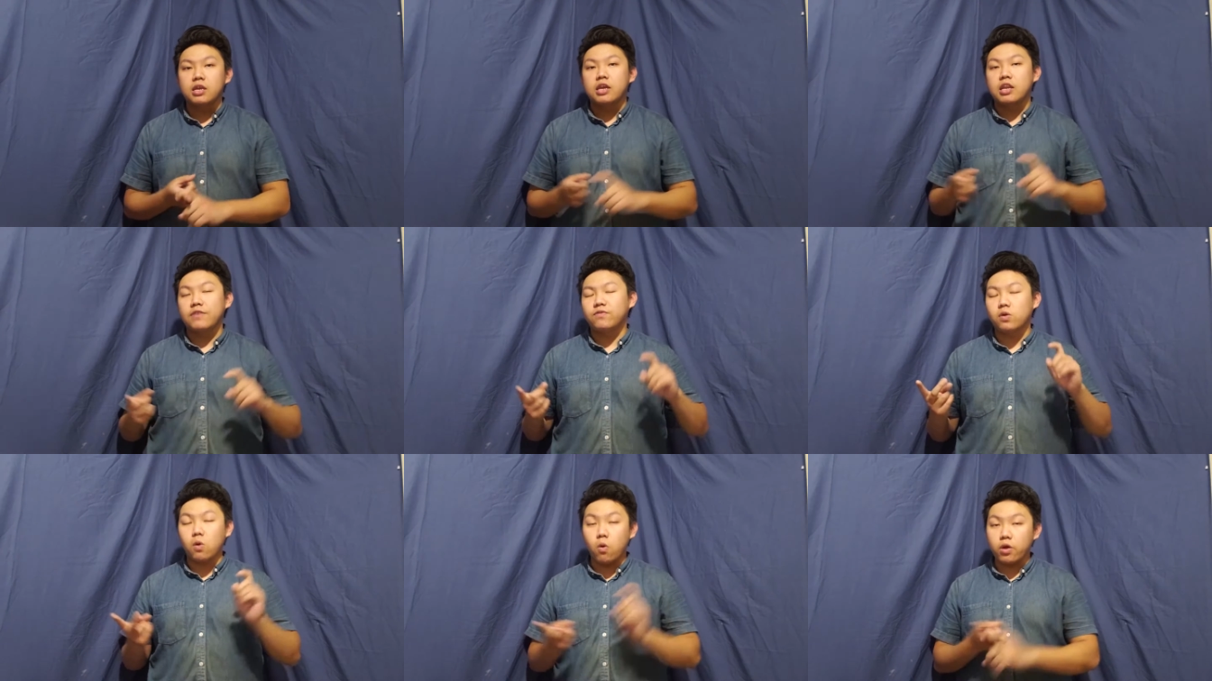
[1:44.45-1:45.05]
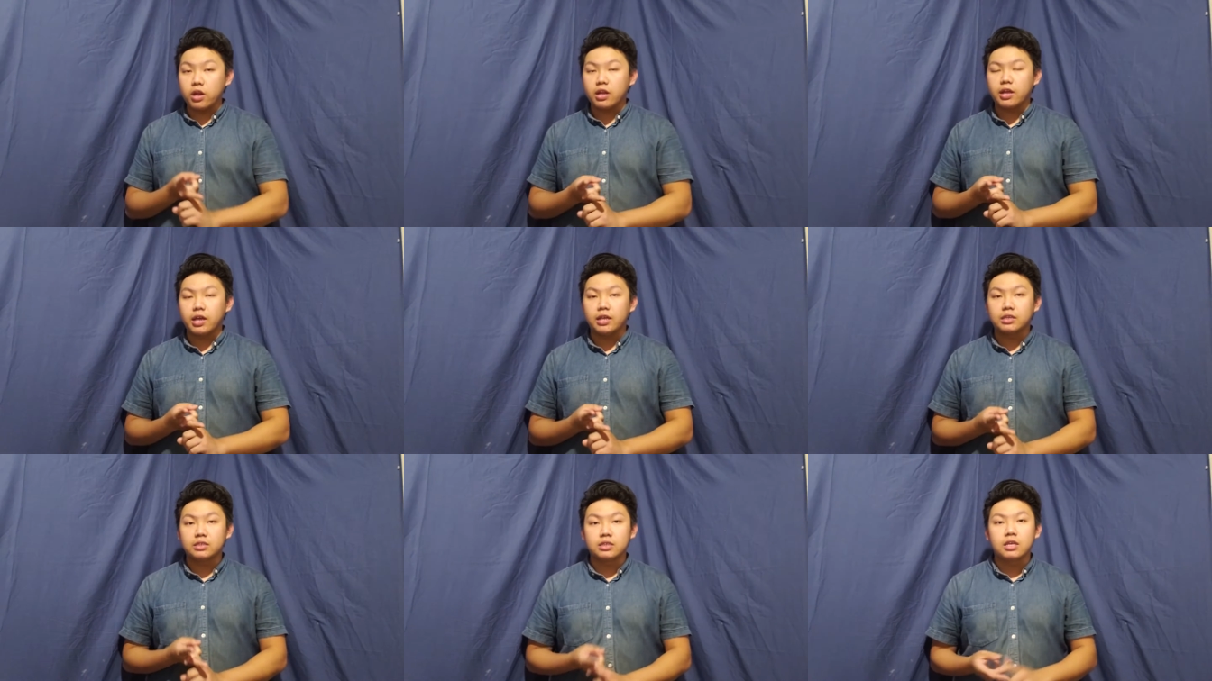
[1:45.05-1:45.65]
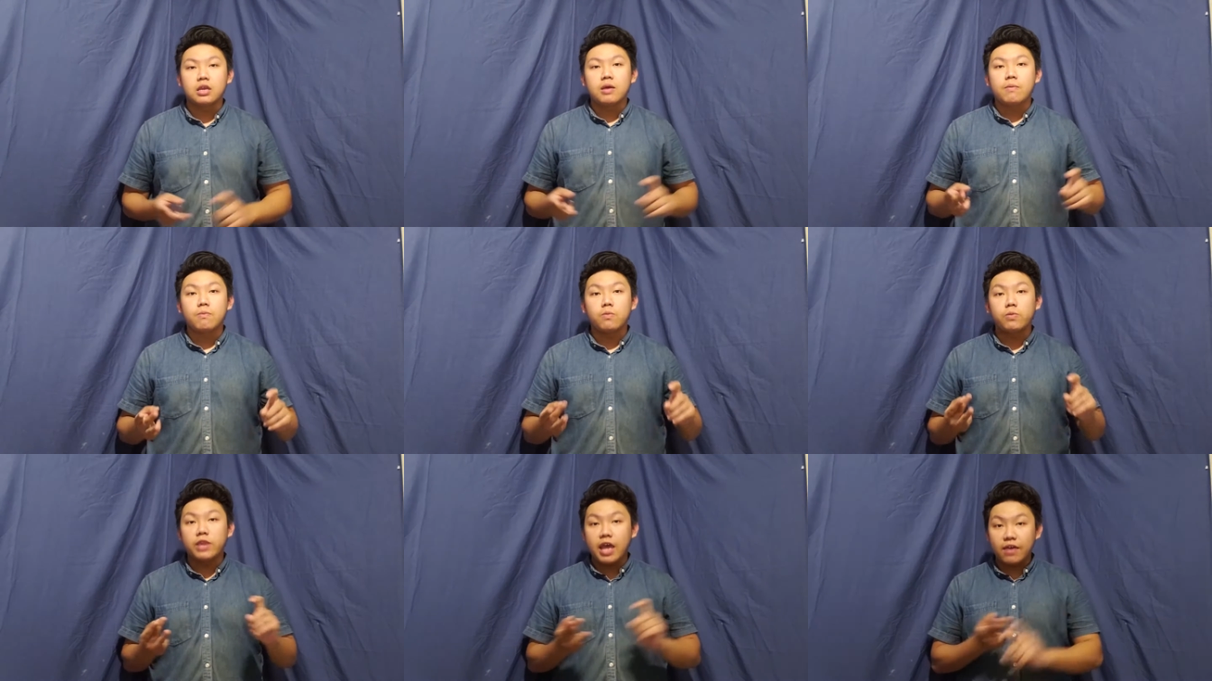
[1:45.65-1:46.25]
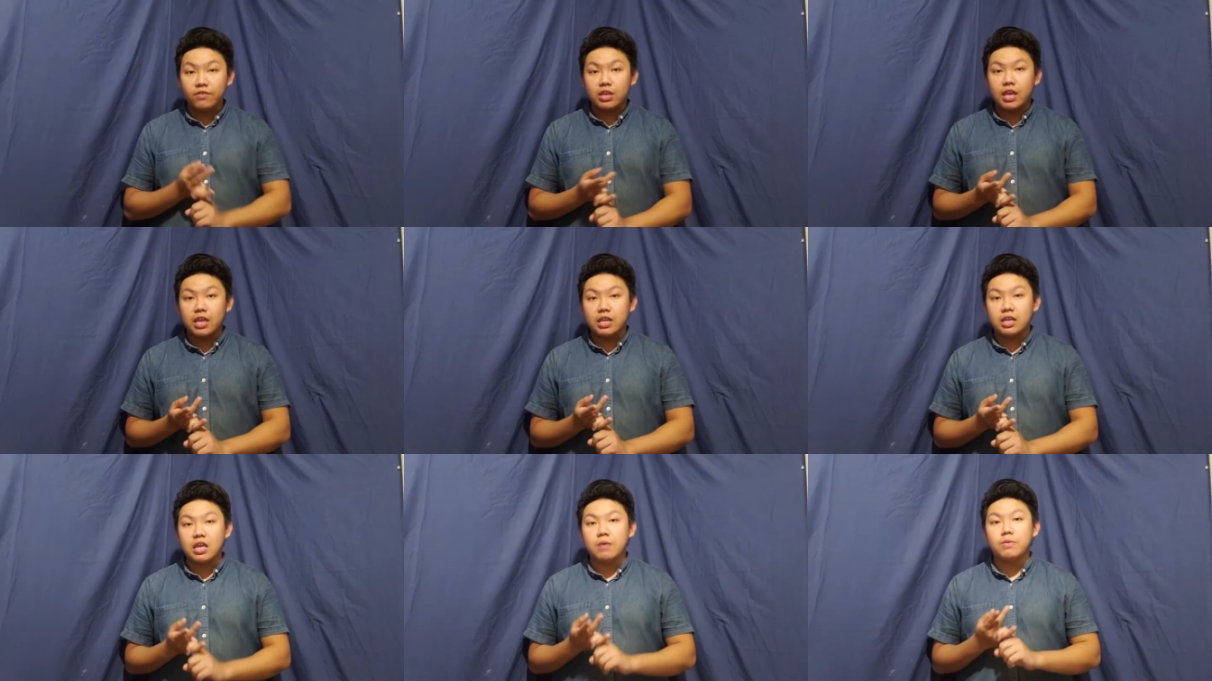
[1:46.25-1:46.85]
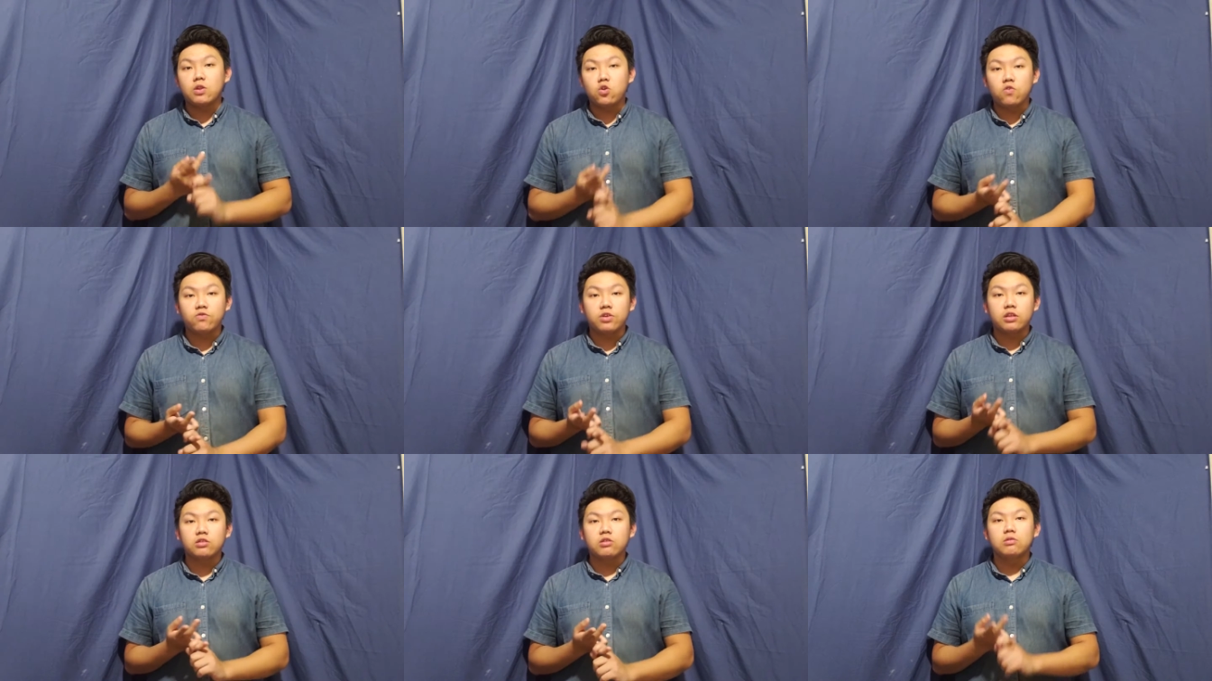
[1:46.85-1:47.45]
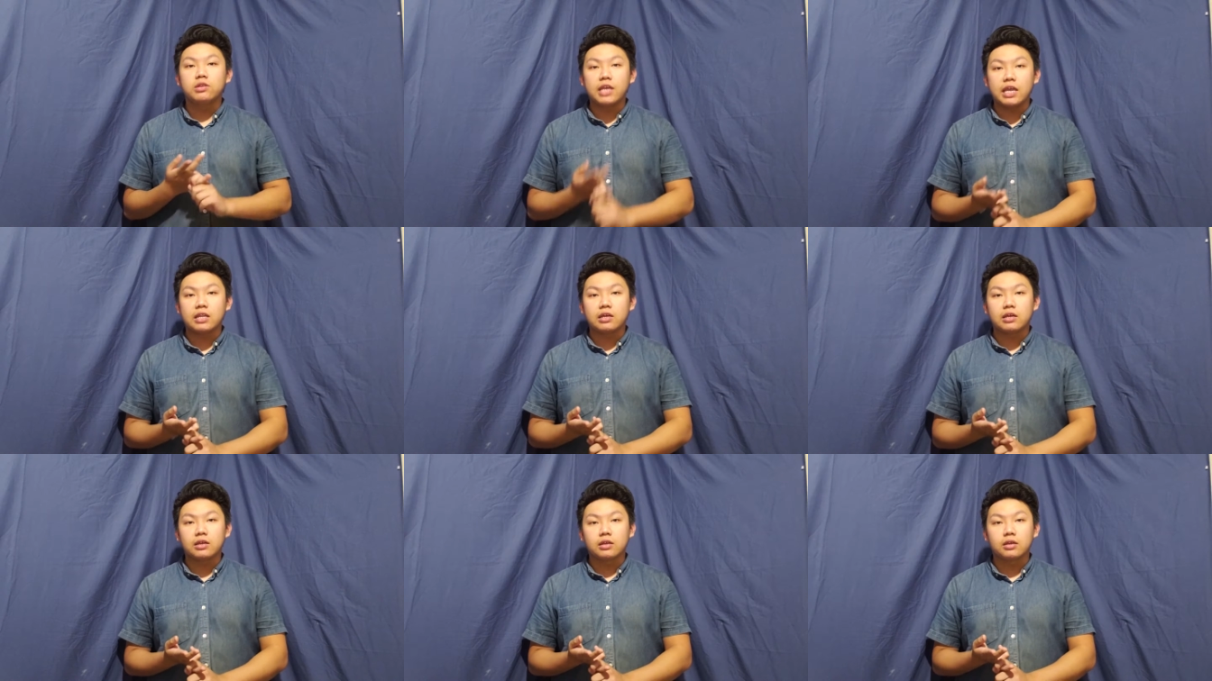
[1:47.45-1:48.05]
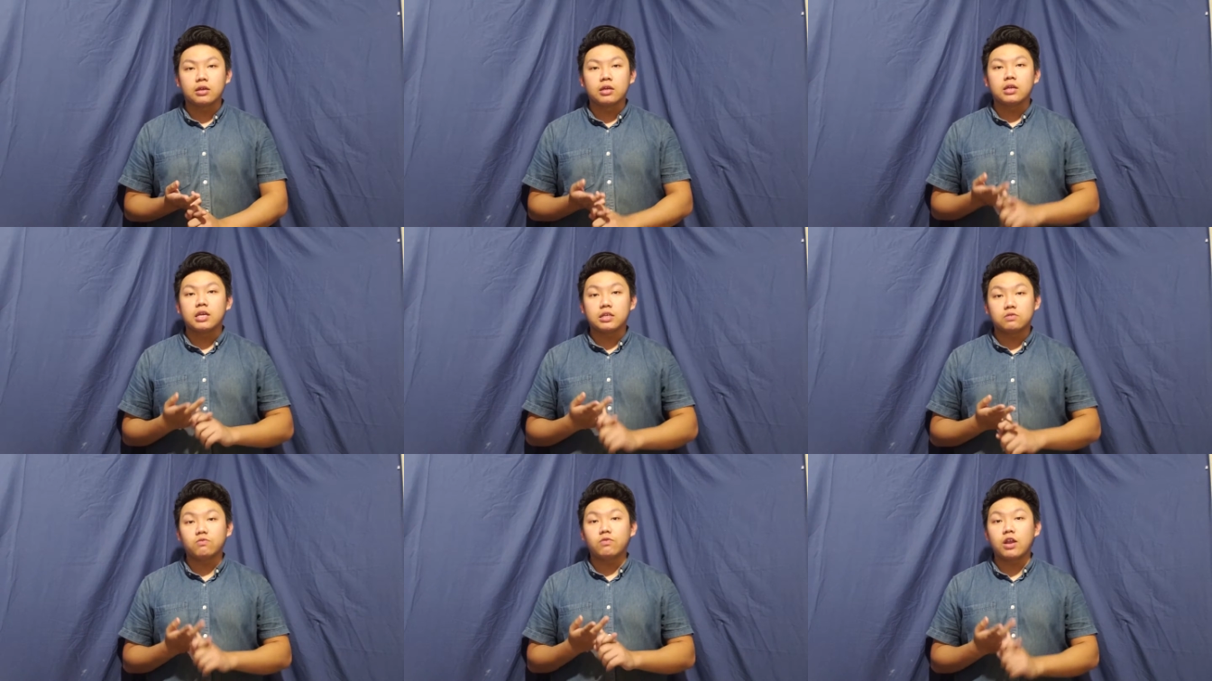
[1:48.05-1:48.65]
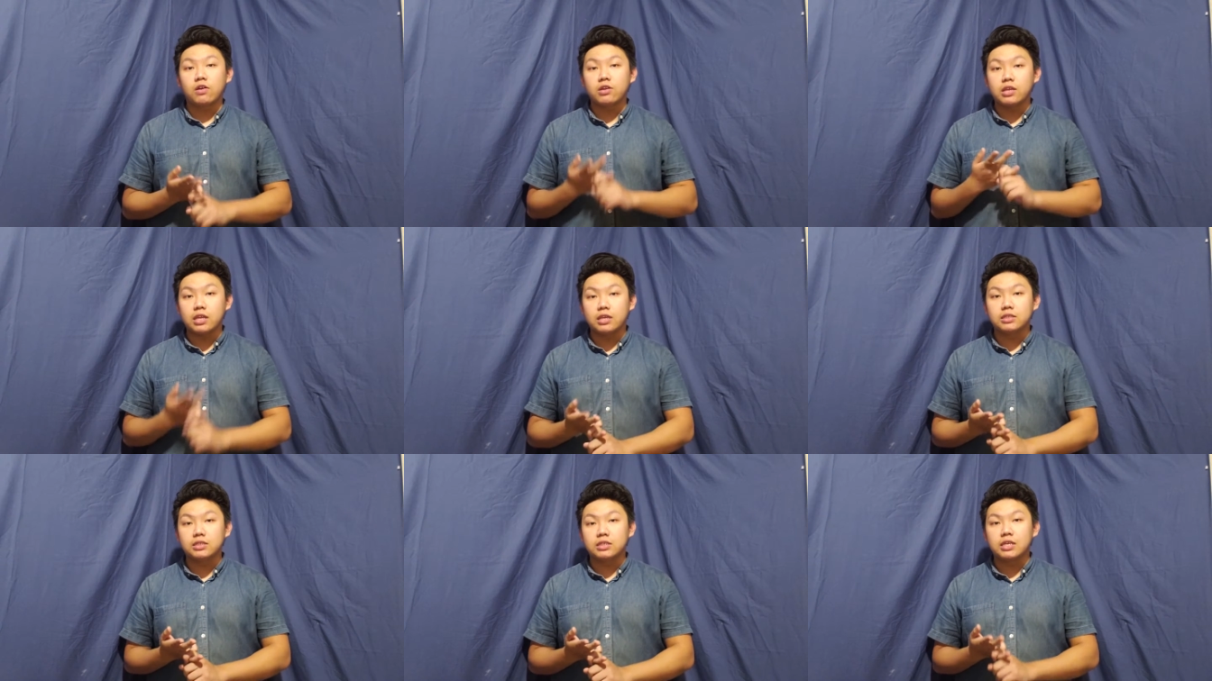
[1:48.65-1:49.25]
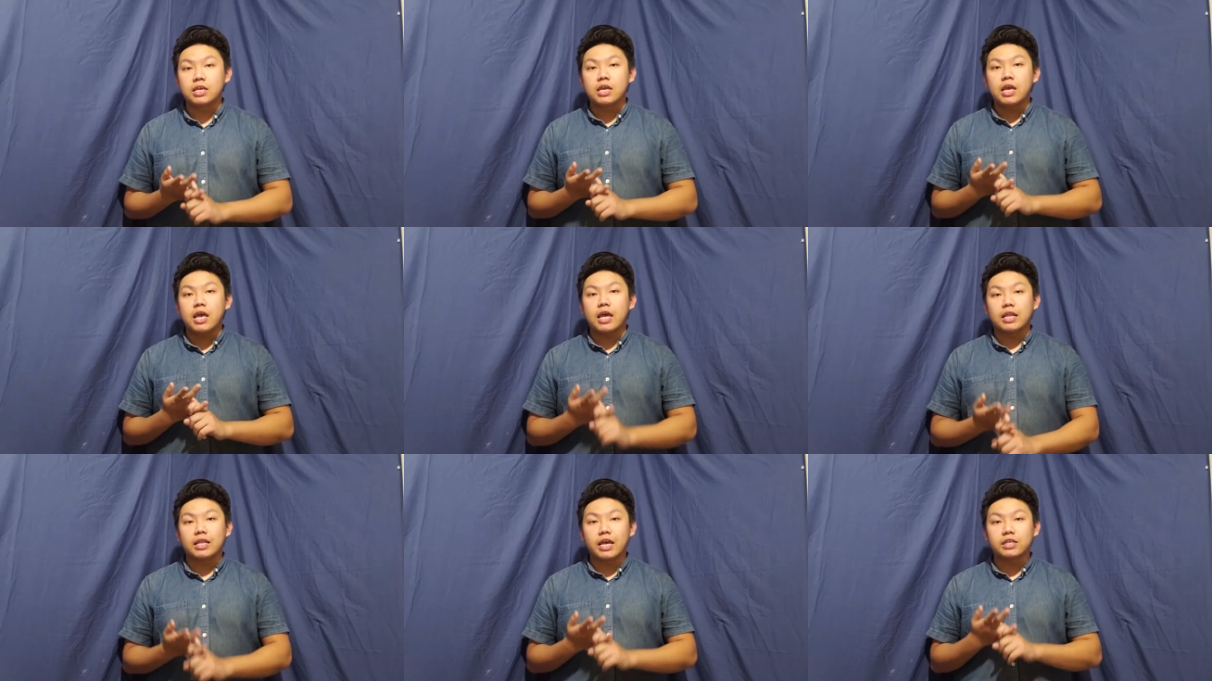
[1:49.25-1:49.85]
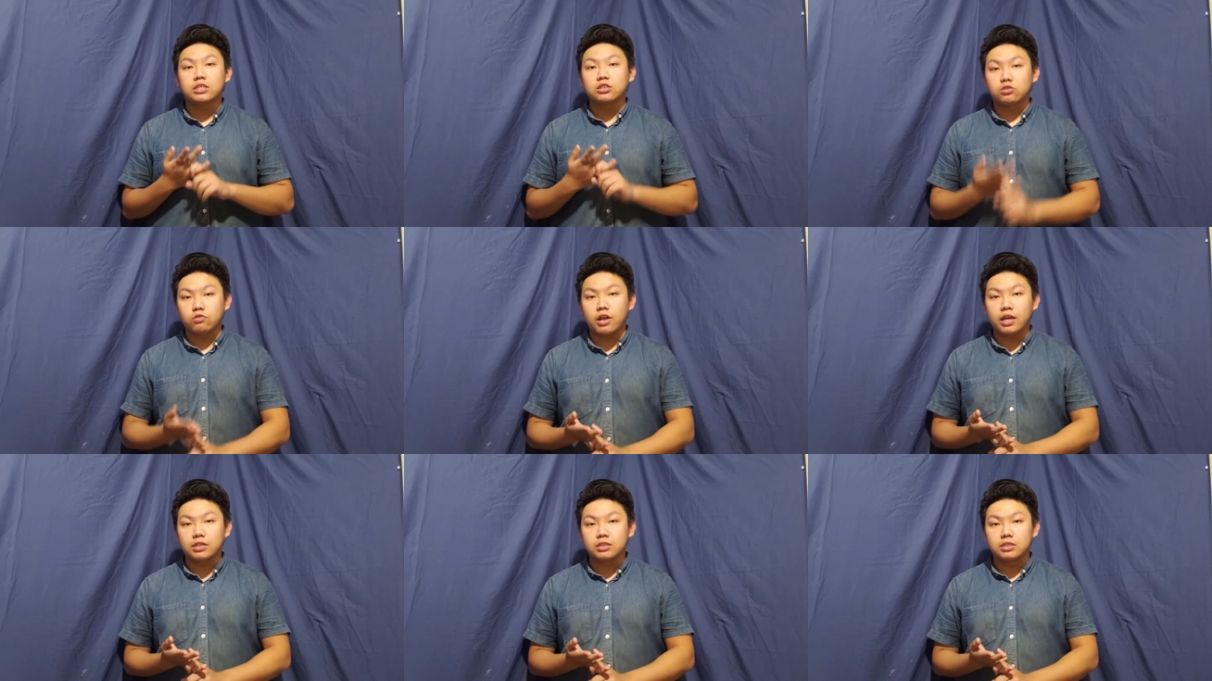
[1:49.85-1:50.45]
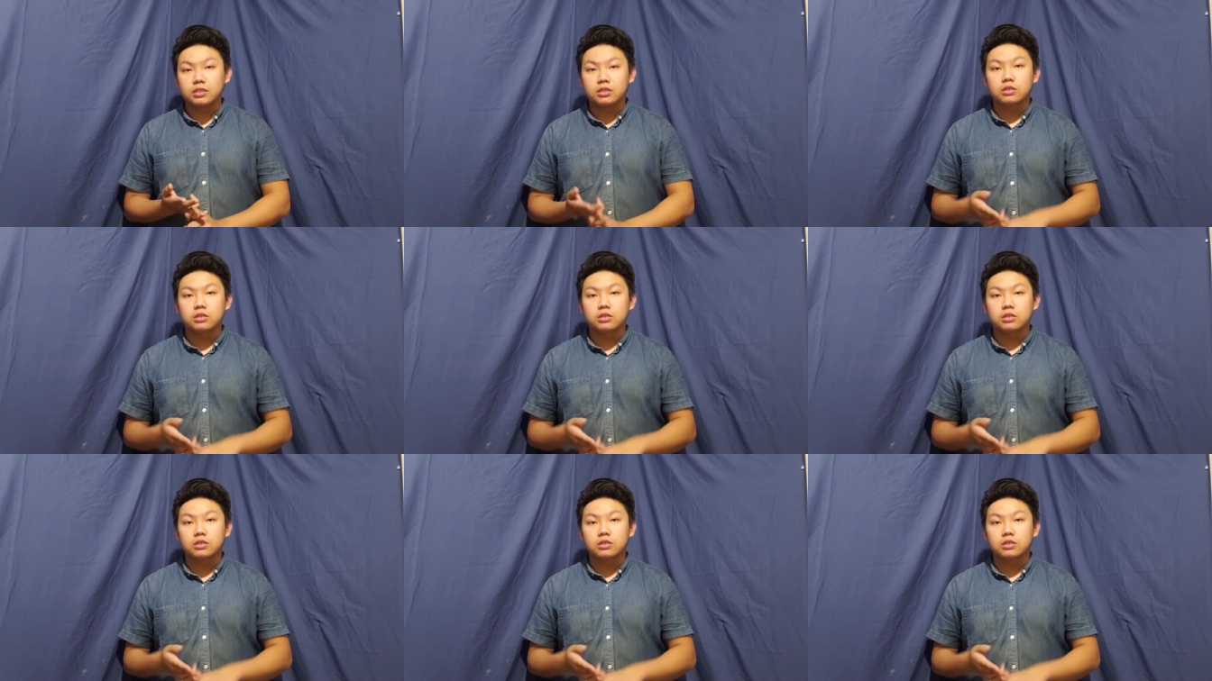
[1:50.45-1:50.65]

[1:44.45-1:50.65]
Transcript: And if you're organized, navigating and maneuvering through data is very easy and less stress.